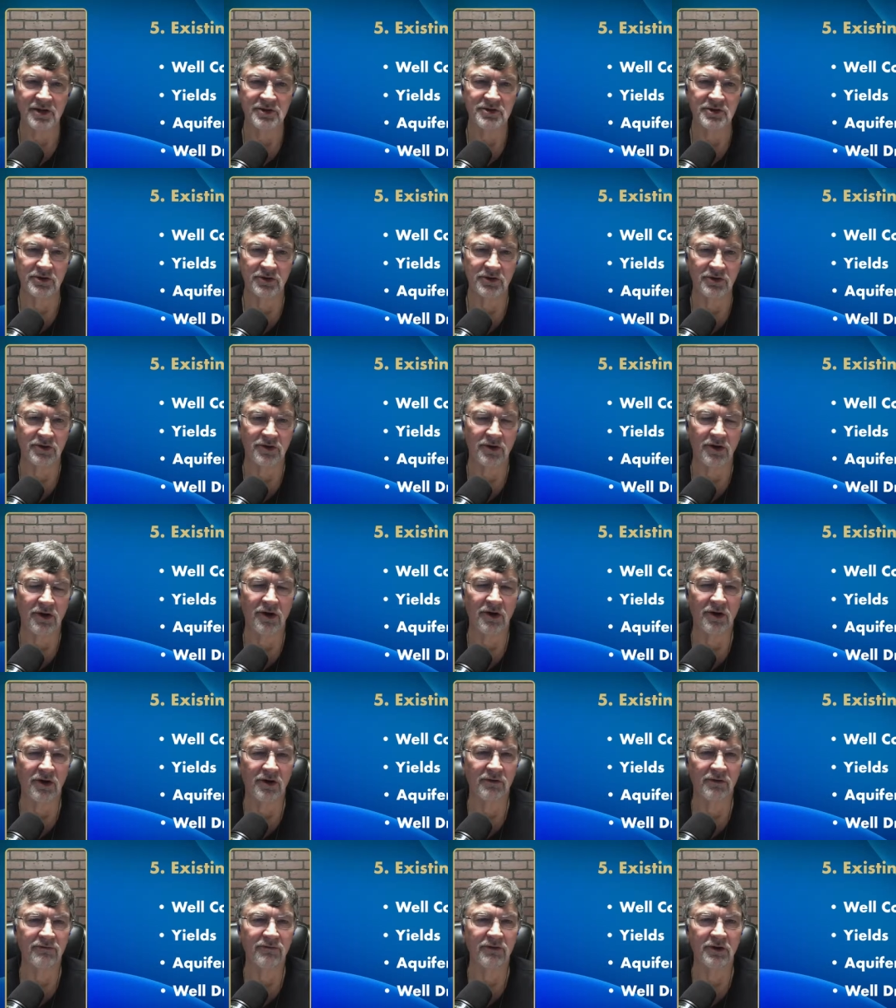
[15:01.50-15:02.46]
the odds
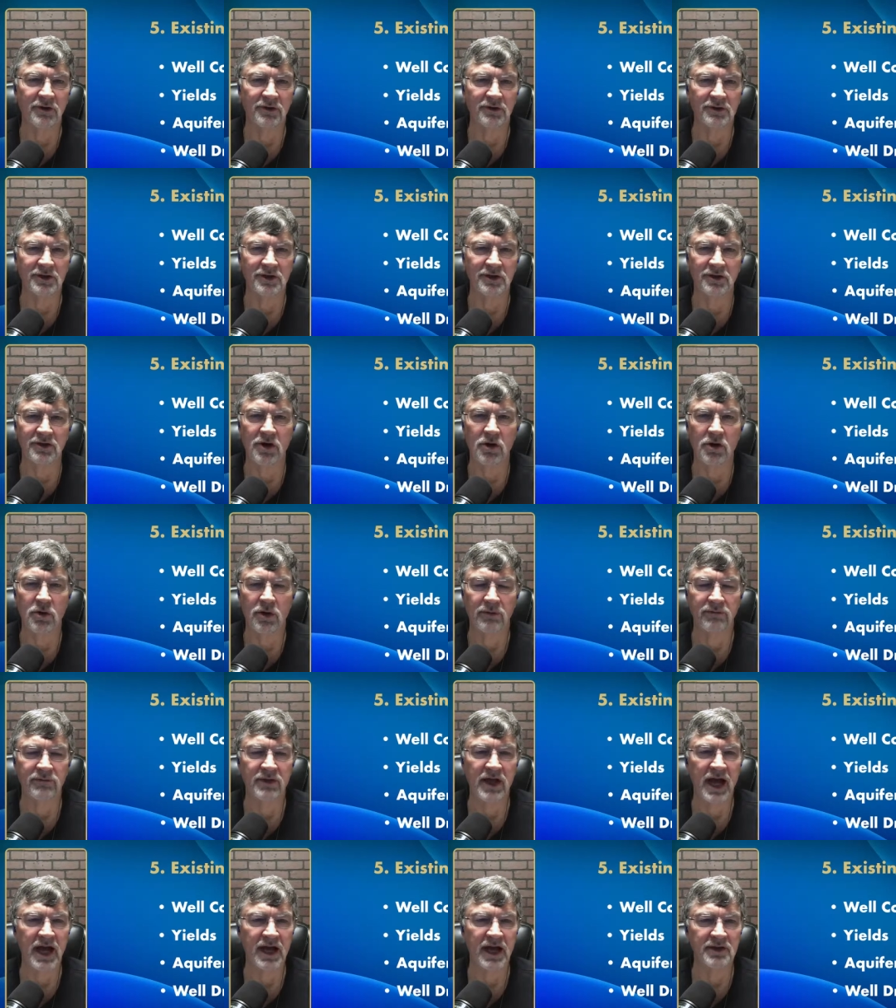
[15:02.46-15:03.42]
are fairly
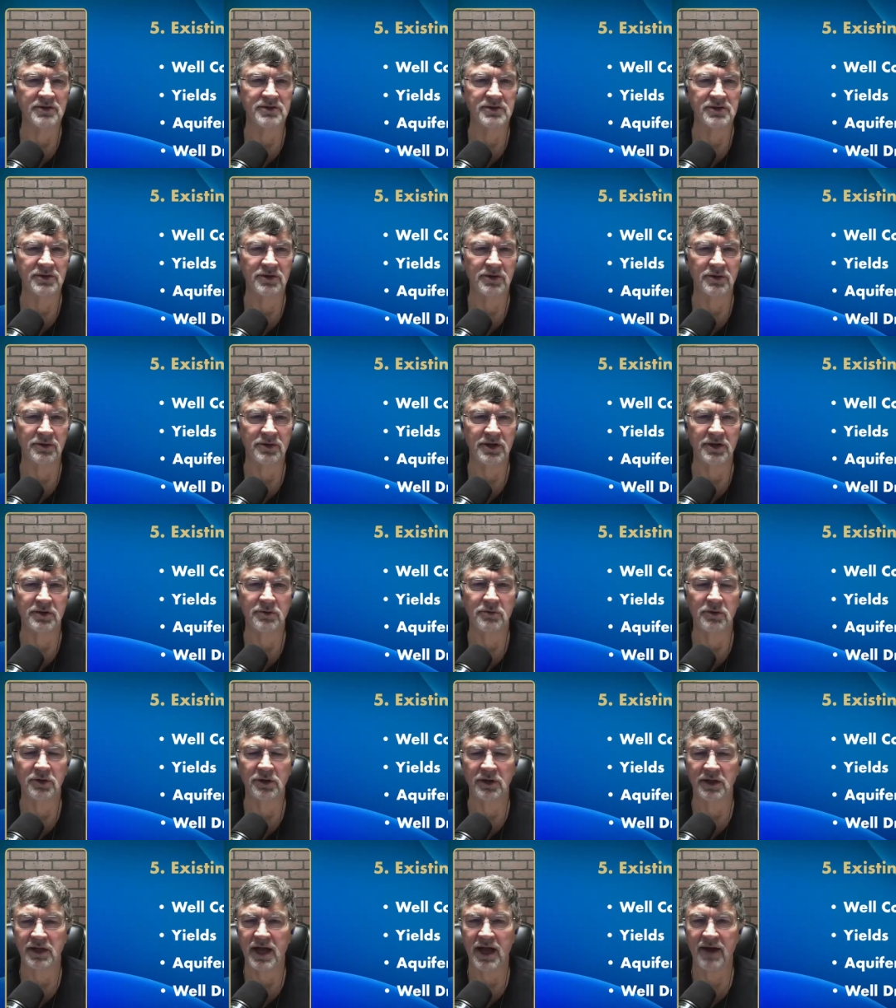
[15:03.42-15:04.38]
low of that. So
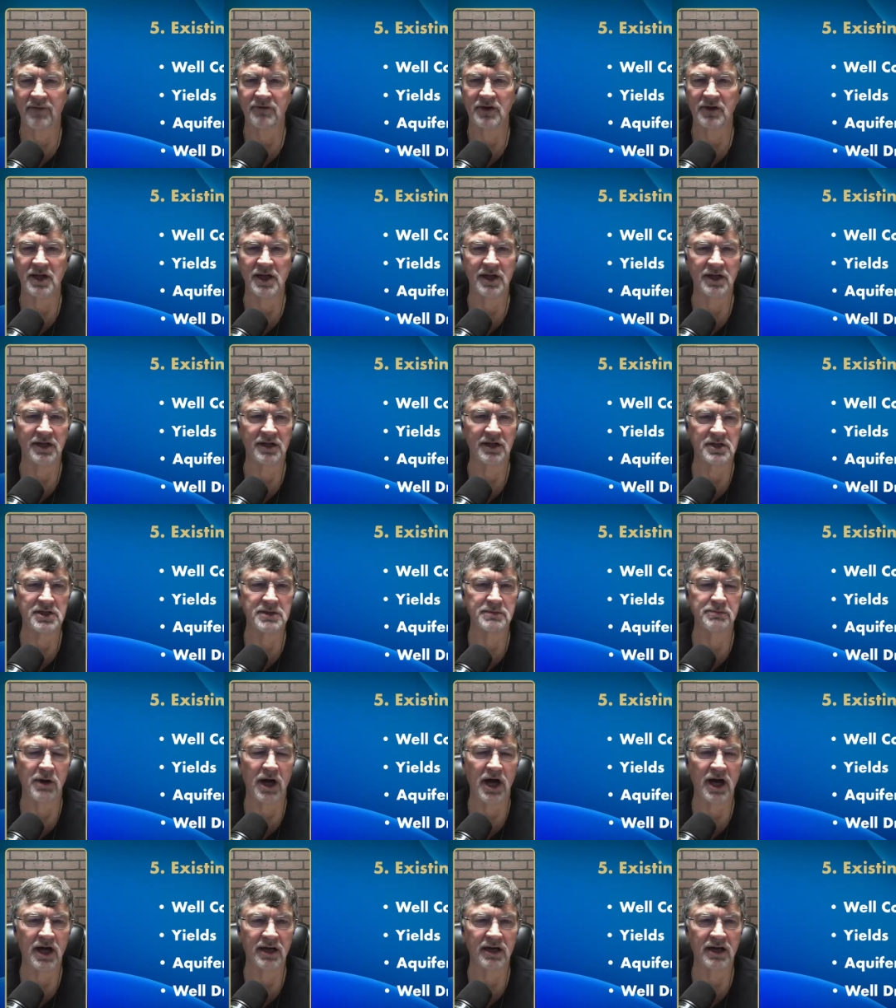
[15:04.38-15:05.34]
you'd really have to
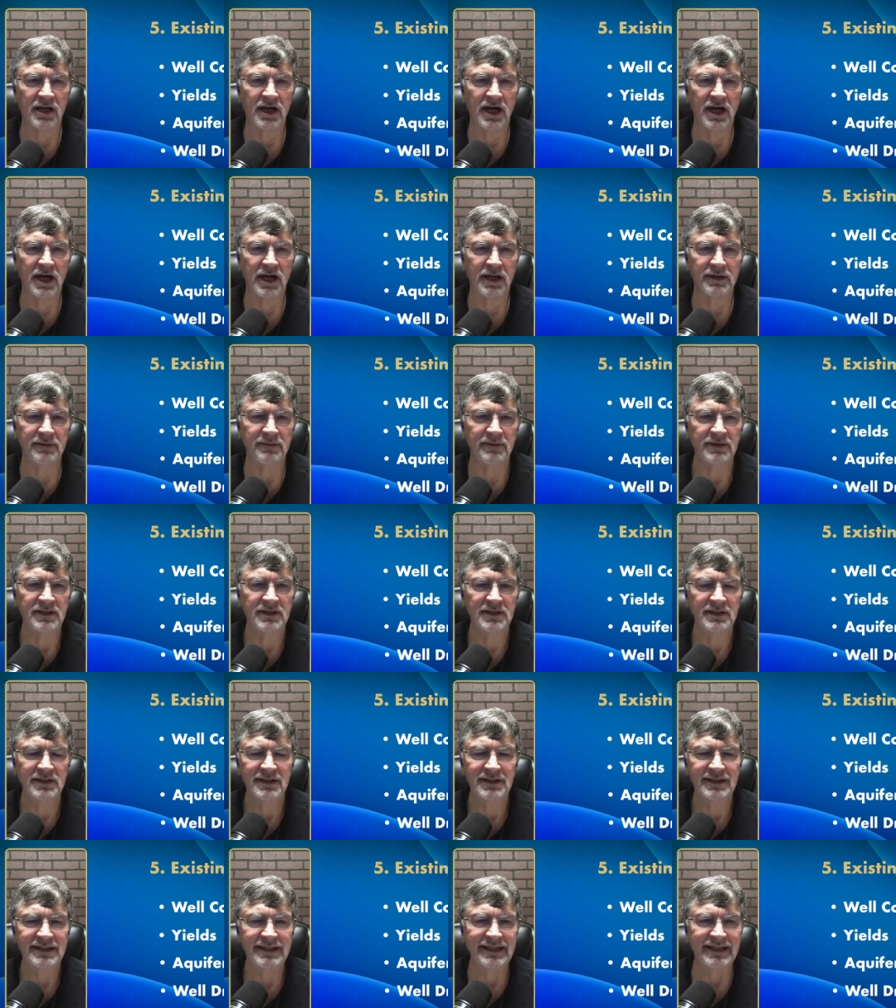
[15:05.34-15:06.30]
hit it spot
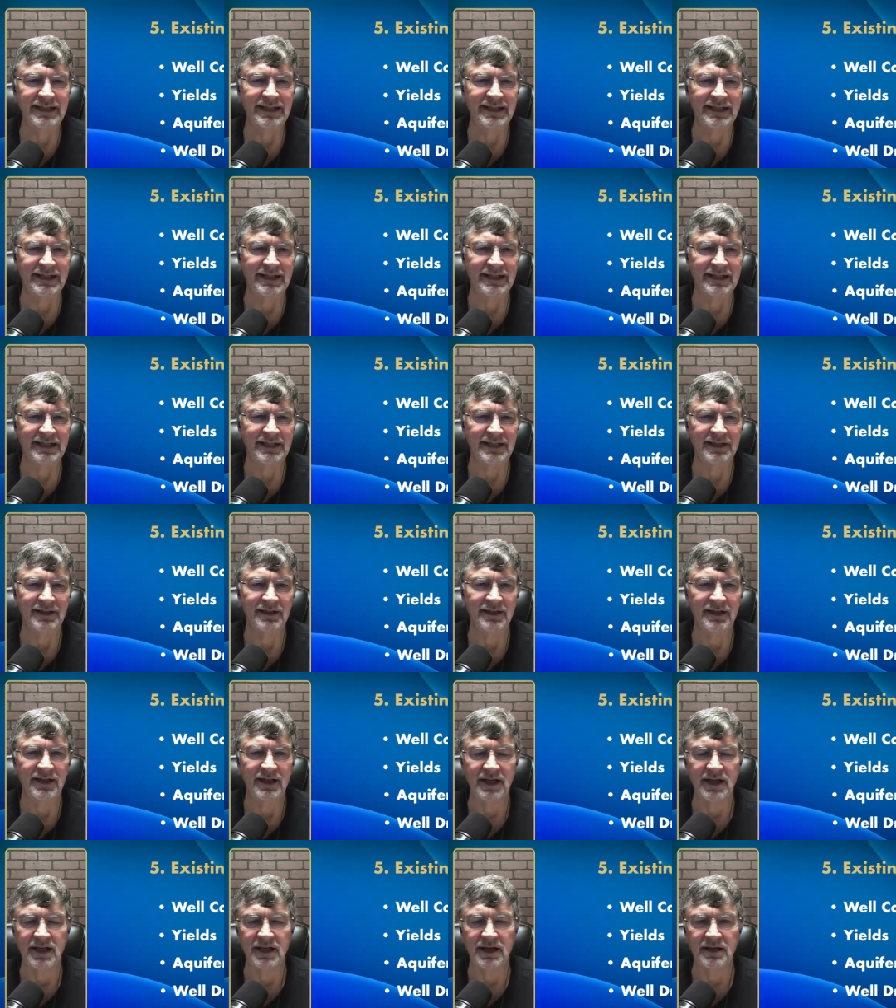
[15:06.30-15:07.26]
on,
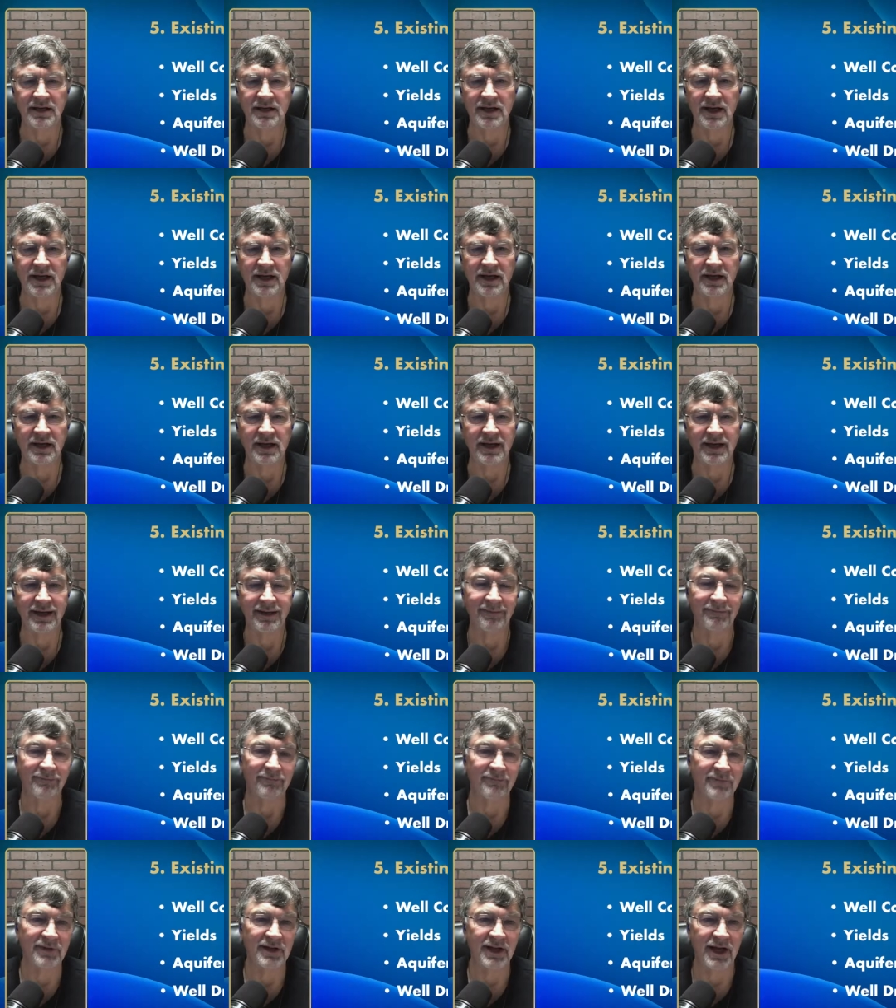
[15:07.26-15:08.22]
and
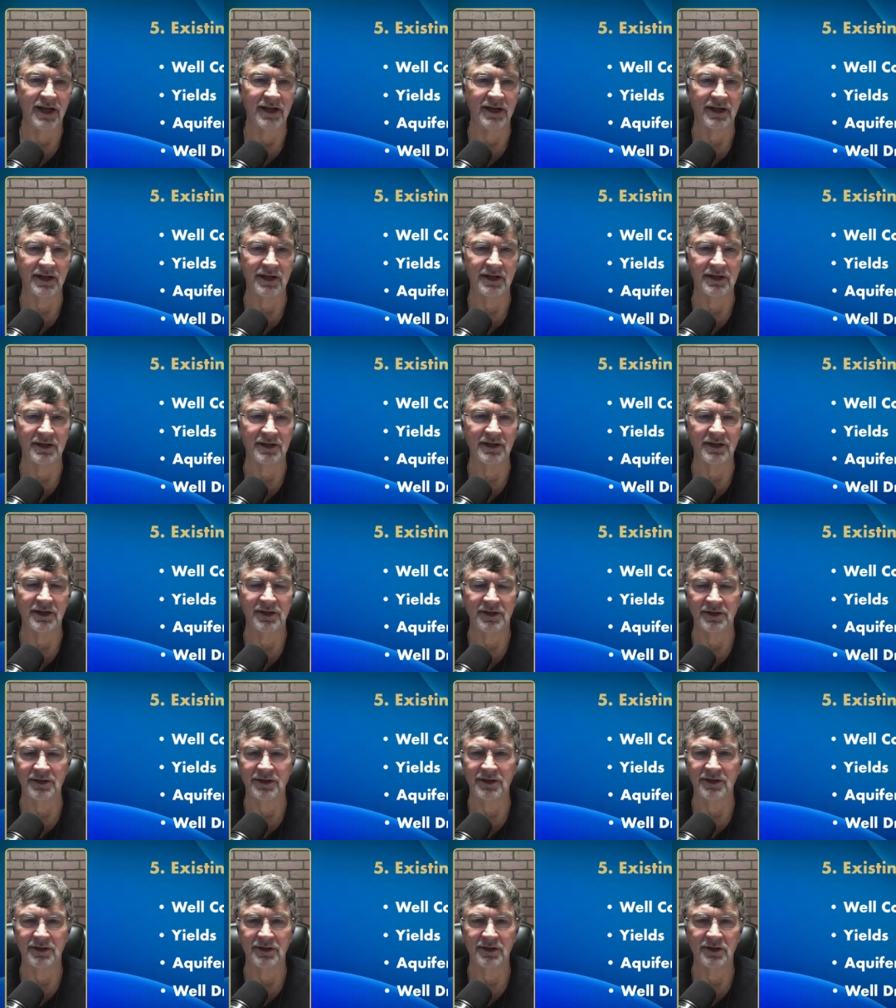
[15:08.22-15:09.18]
kind of
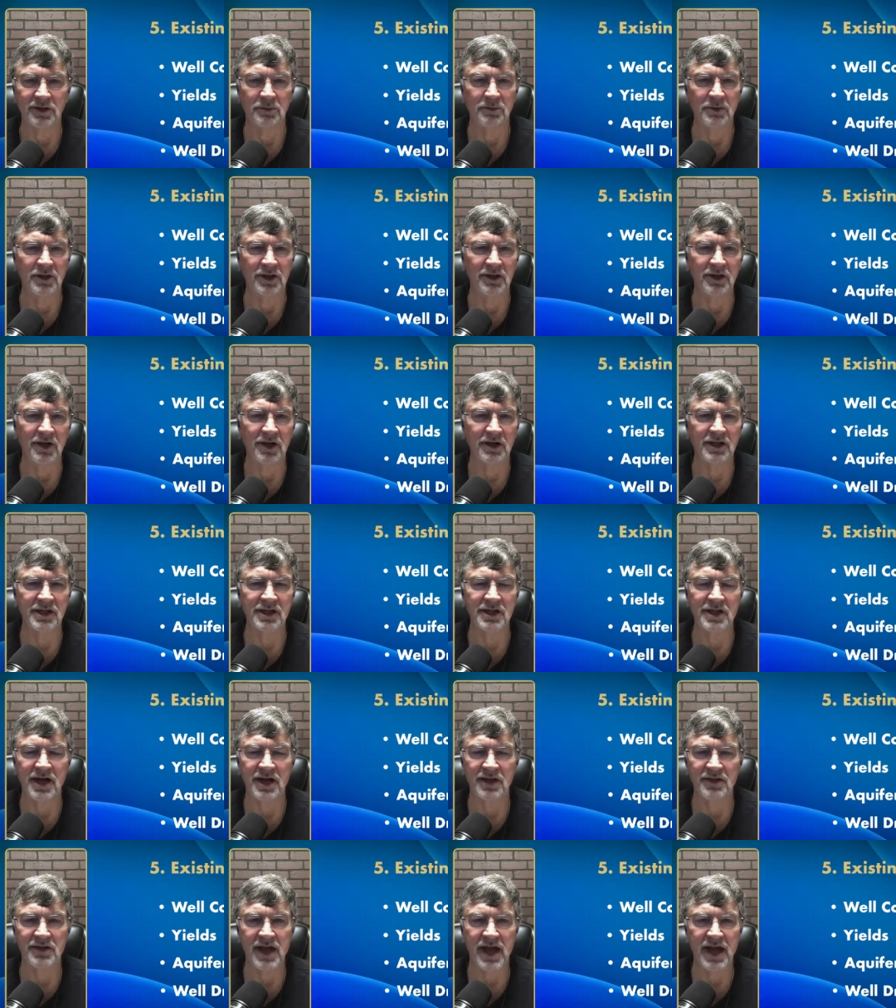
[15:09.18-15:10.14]
get a little bit
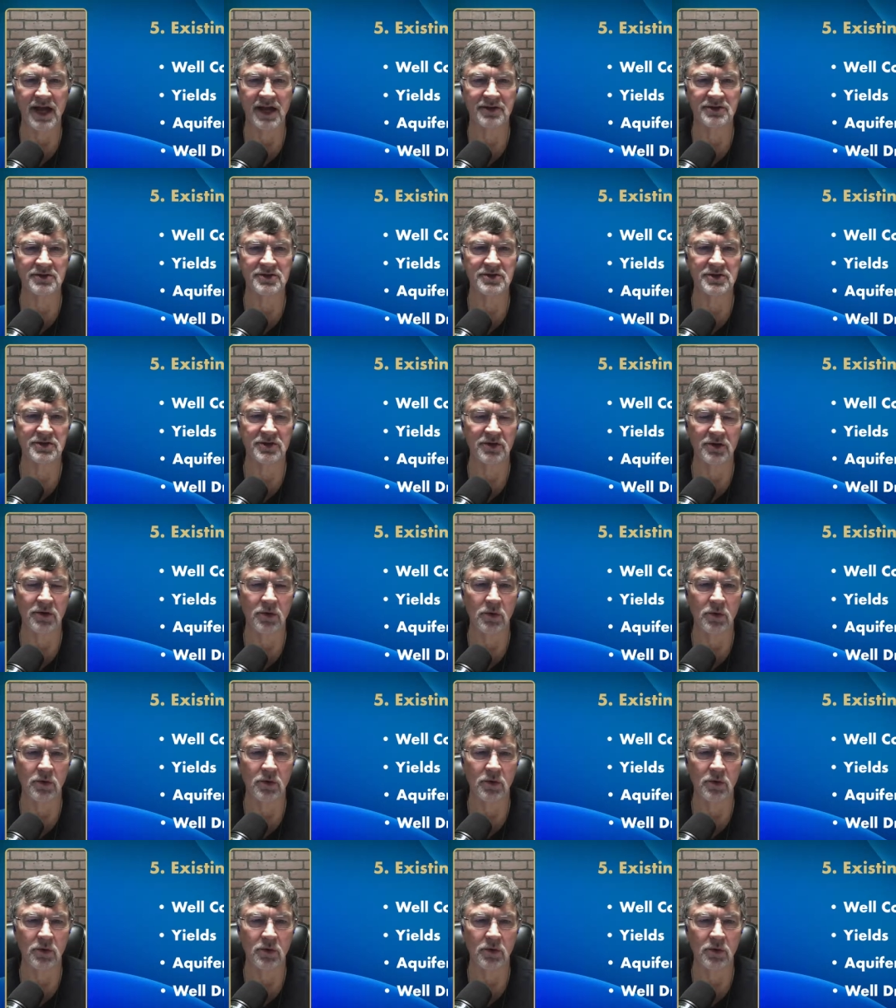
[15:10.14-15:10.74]
lucky on that.